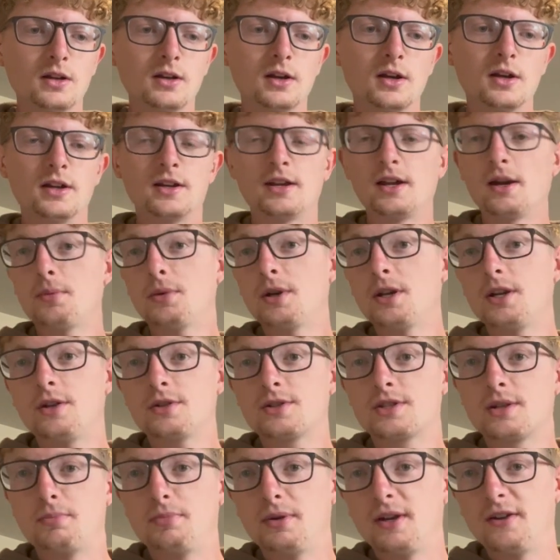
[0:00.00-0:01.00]
Now I'm going to
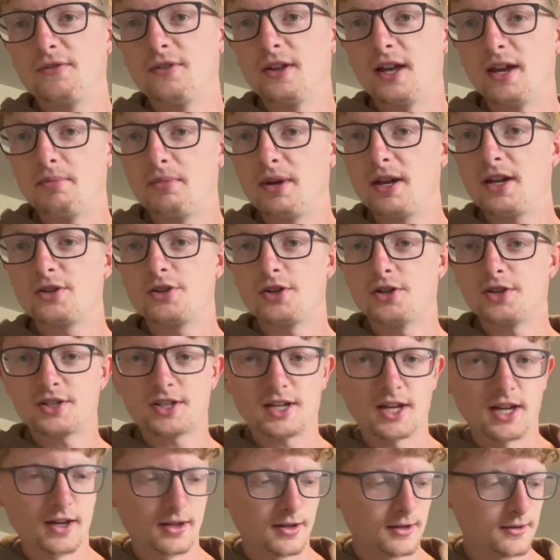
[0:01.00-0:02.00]
use a B flat major
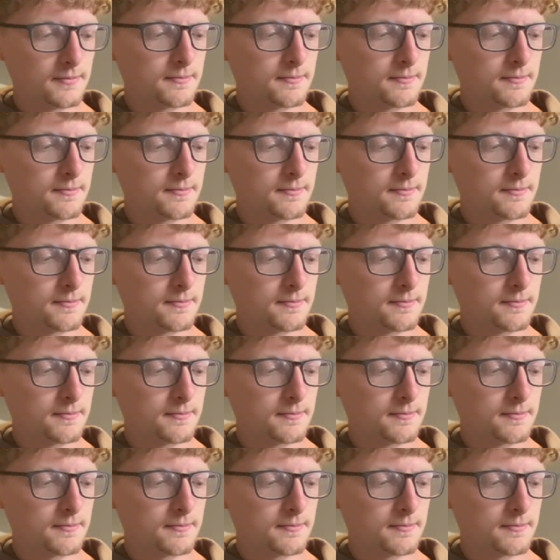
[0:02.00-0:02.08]
scale.